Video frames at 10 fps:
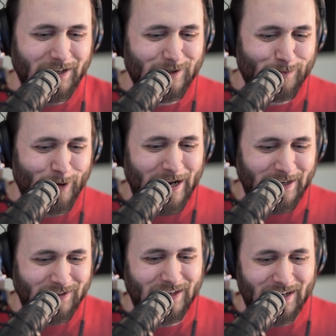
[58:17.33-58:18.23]
spread
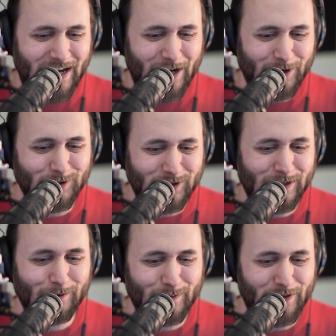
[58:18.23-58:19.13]
than how to
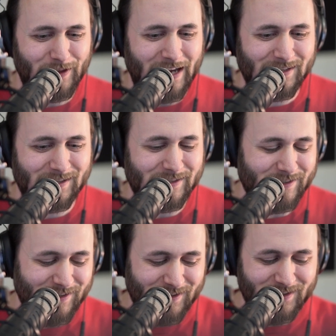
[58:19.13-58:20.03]
deal with
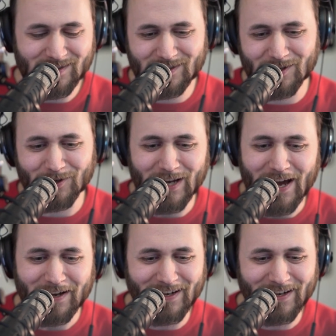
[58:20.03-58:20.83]
ACES. So yeah.